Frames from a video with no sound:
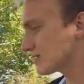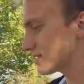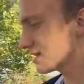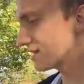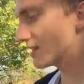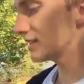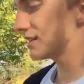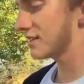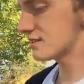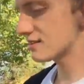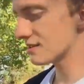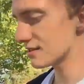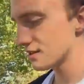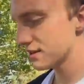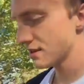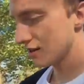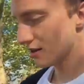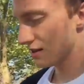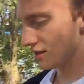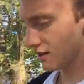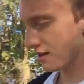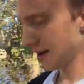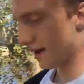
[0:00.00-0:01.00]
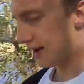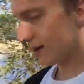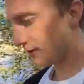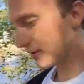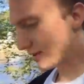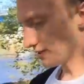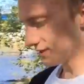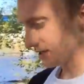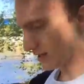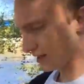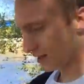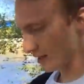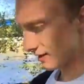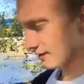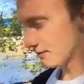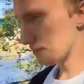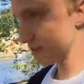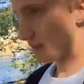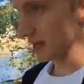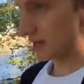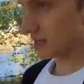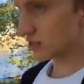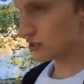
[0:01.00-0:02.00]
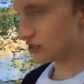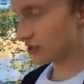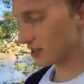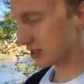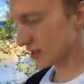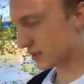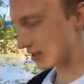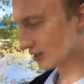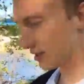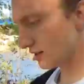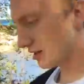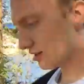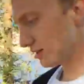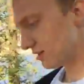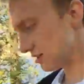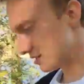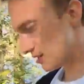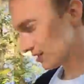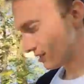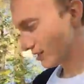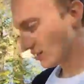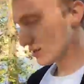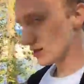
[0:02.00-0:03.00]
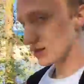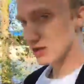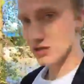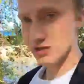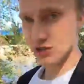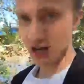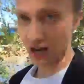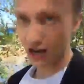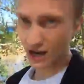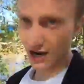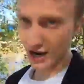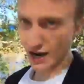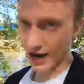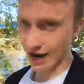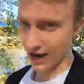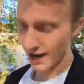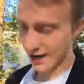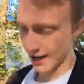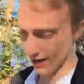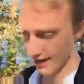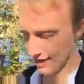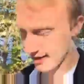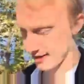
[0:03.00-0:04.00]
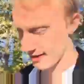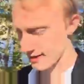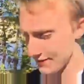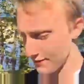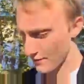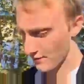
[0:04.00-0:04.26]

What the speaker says: cities. I went to Beijing, Shanghai,